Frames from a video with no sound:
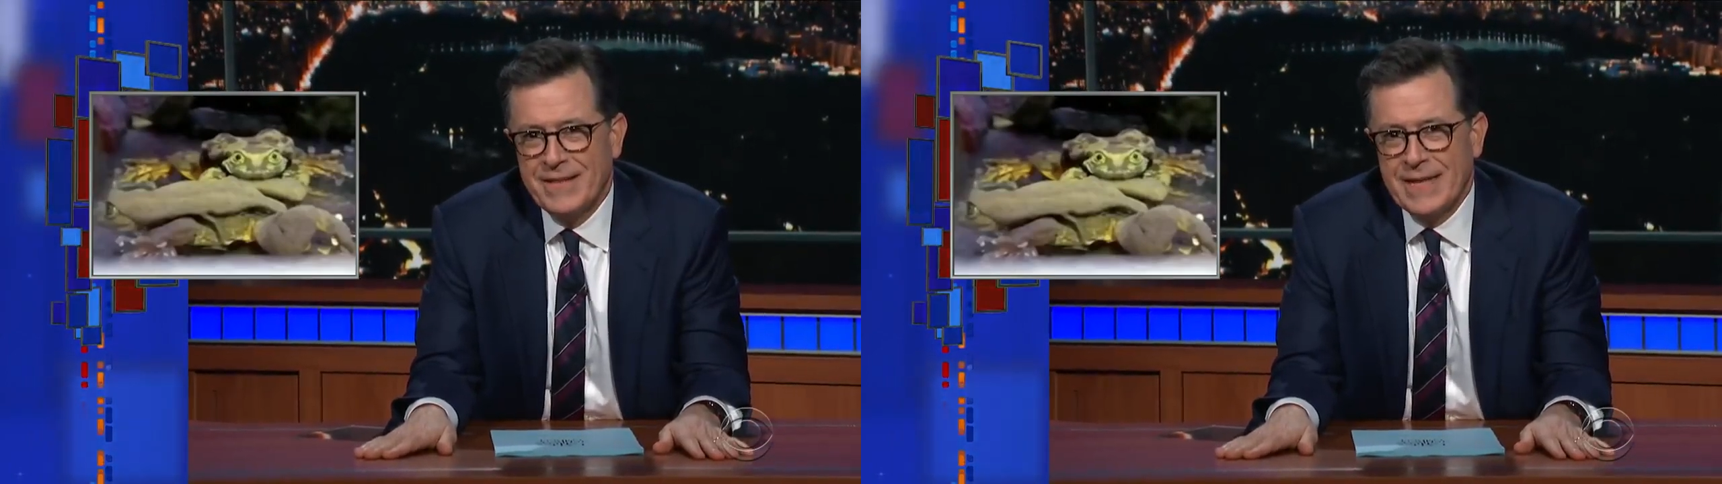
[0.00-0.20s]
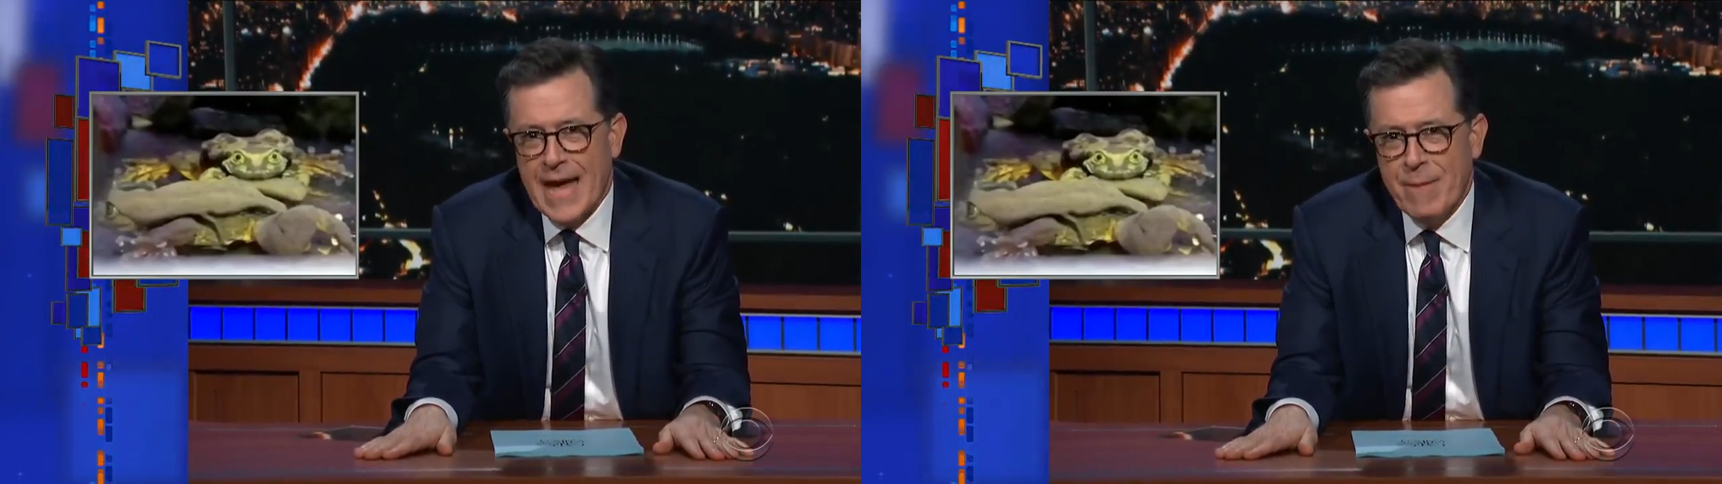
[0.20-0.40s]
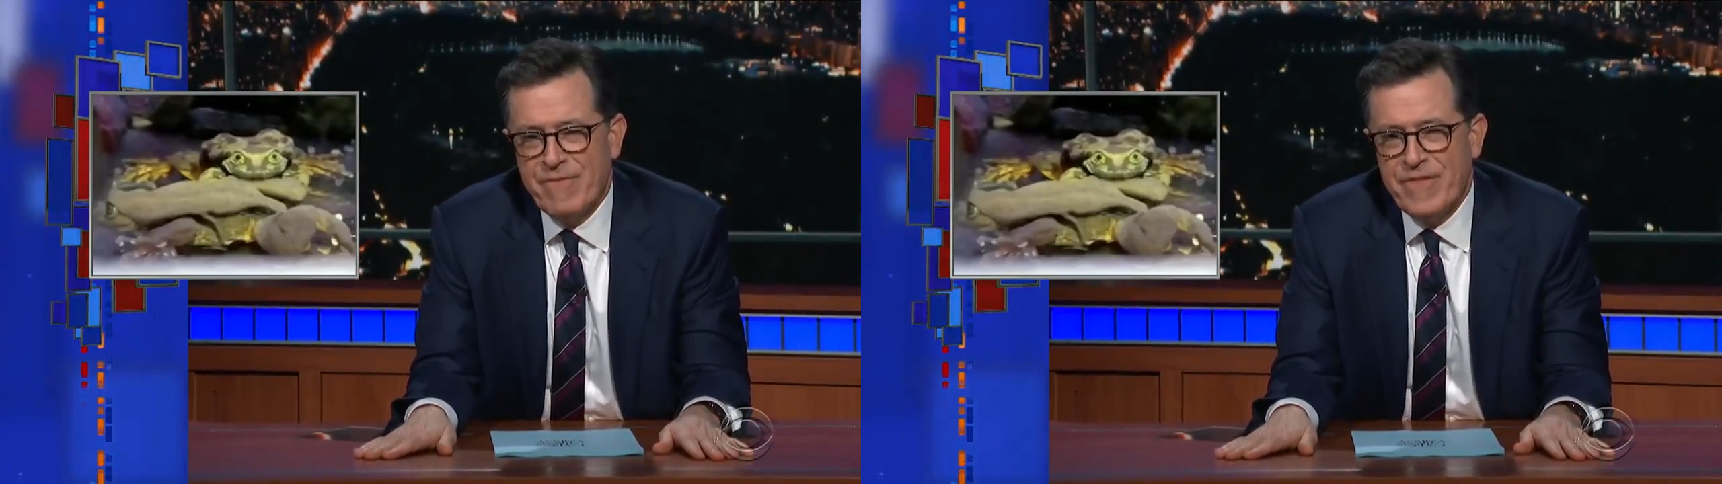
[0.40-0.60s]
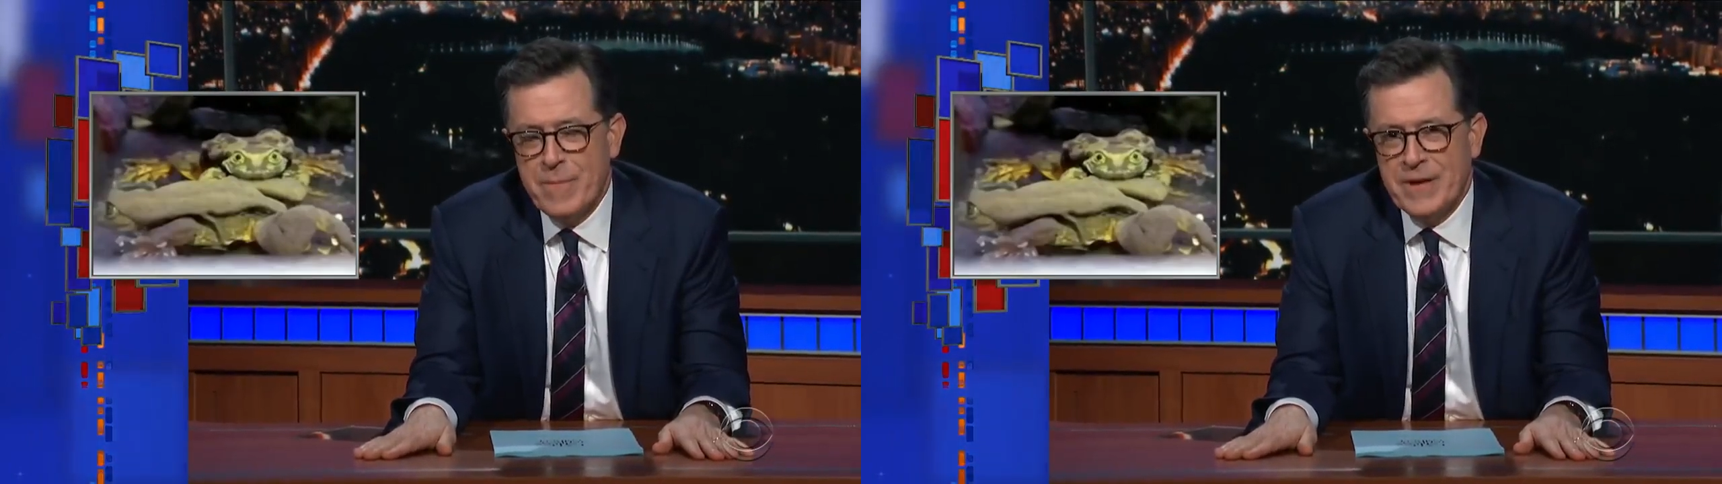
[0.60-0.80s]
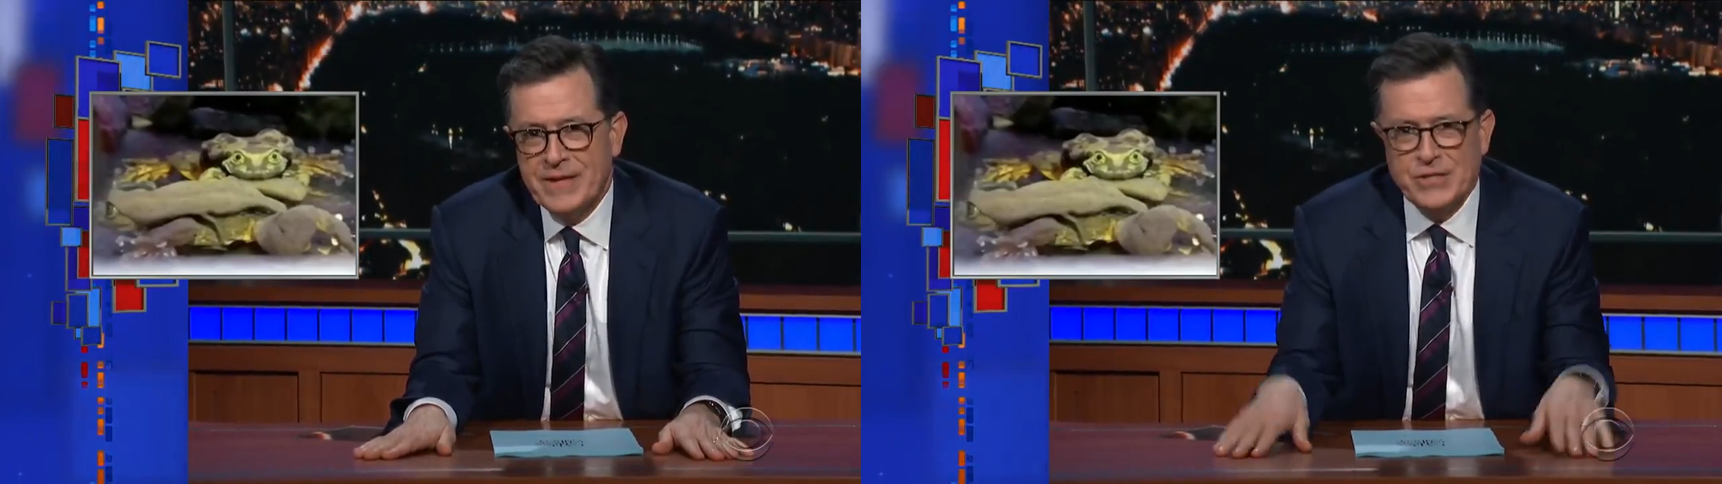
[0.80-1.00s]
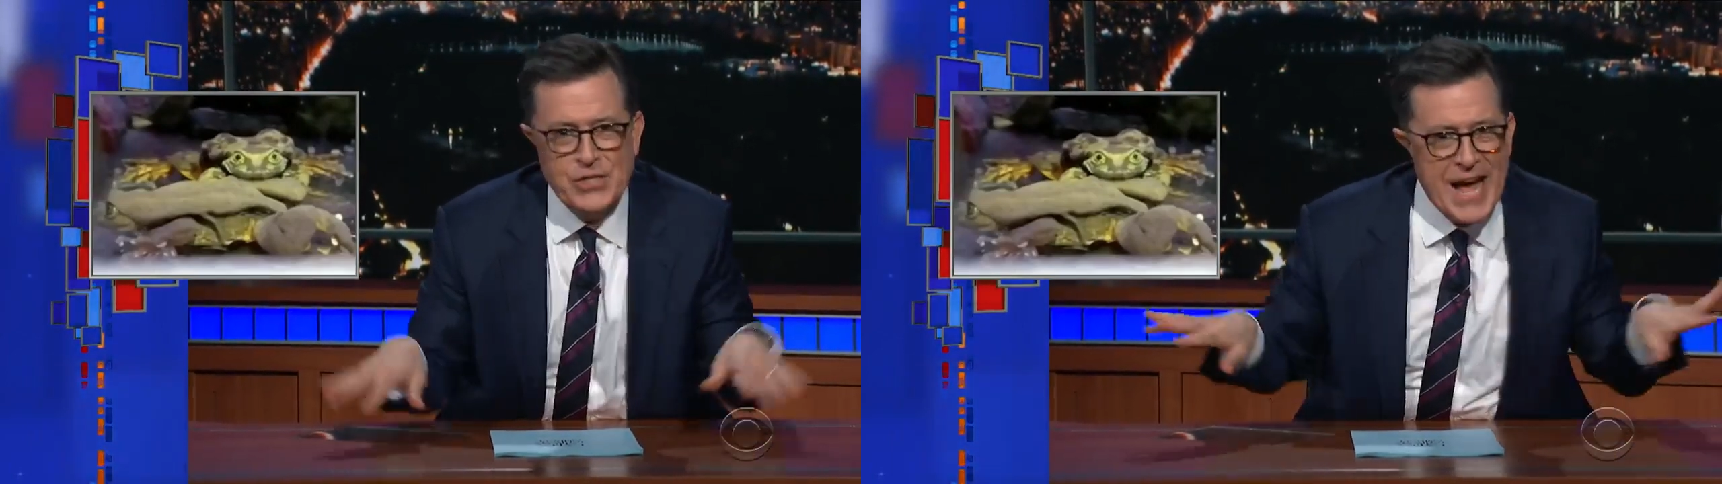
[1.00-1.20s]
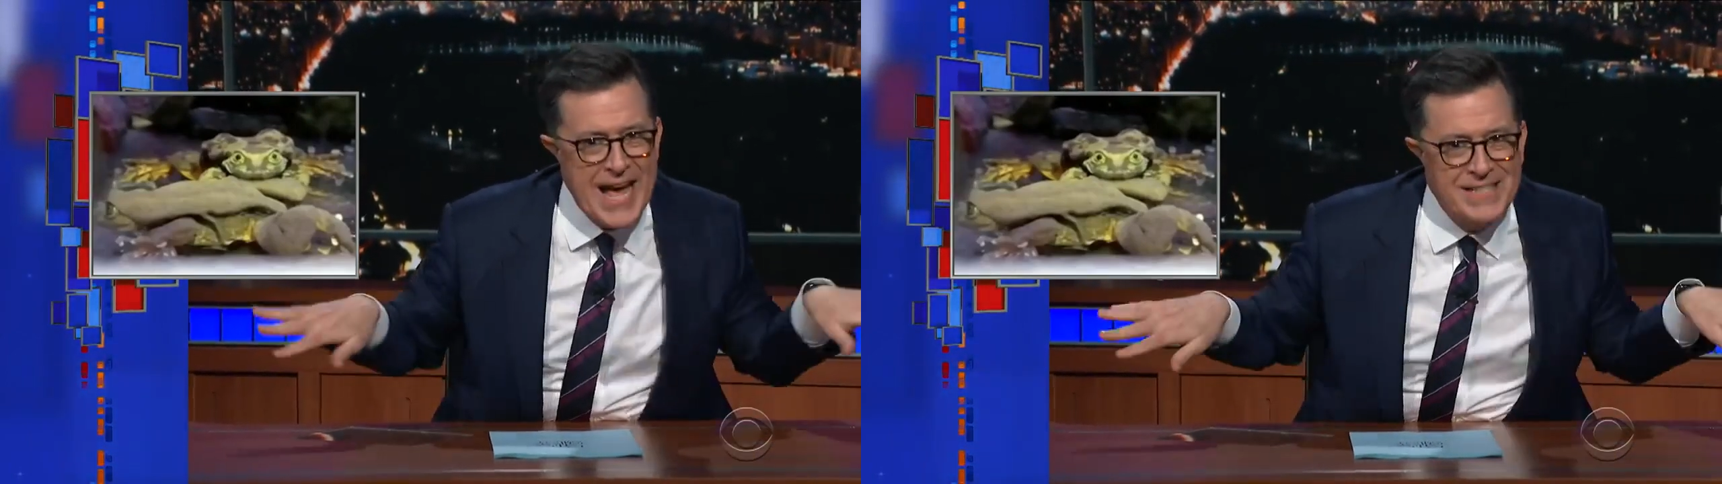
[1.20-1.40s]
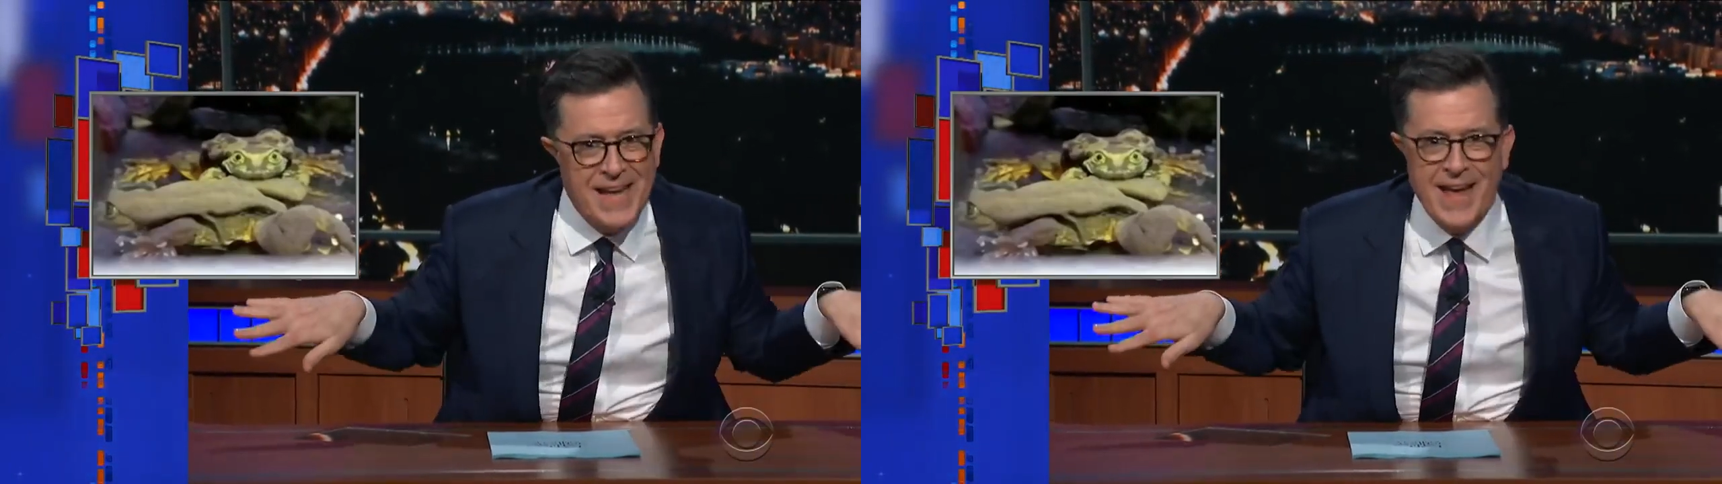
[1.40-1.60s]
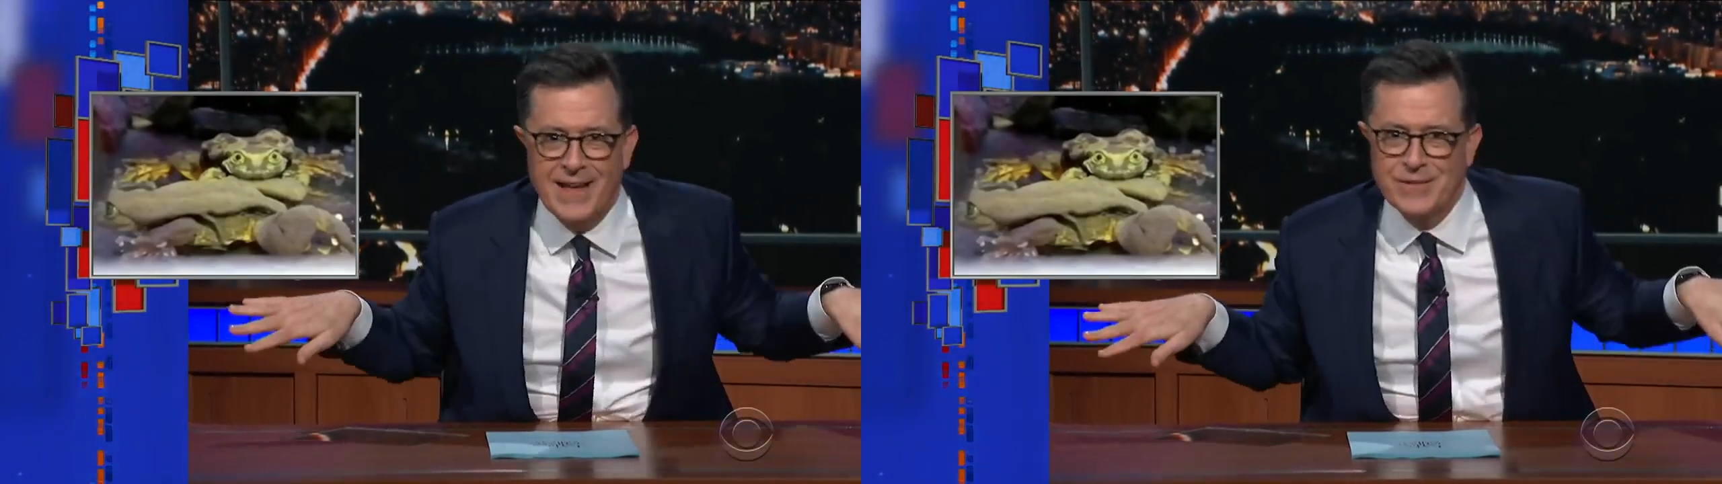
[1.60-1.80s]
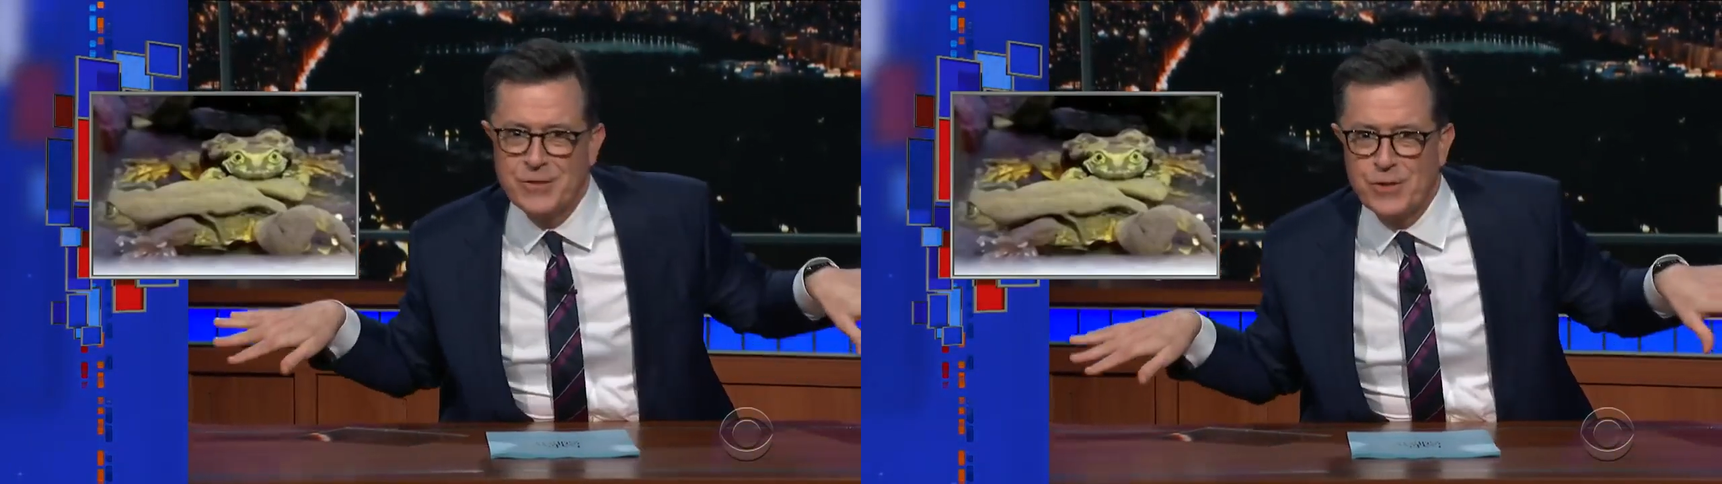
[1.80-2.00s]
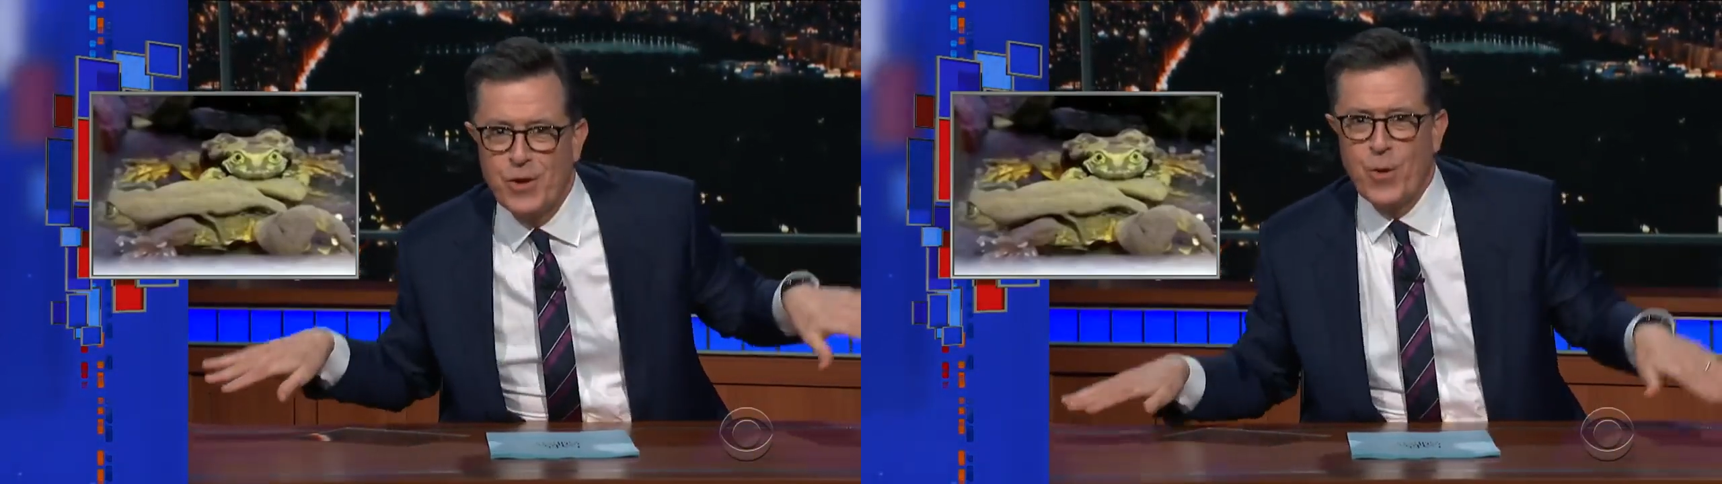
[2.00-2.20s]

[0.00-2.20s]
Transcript: the amphibian jazz hands